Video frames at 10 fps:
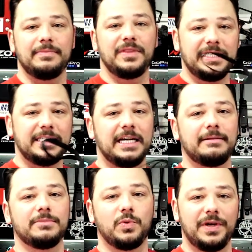this
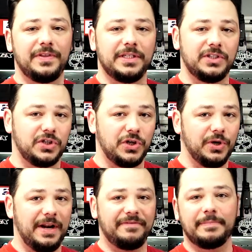comes with it, so you
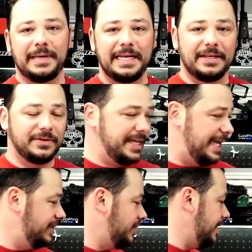don't have to buy another
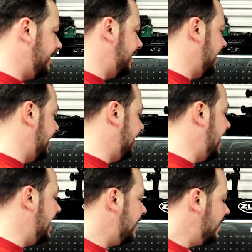case or anything like
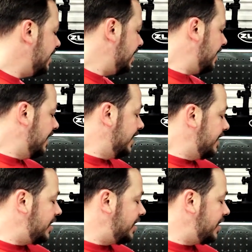that.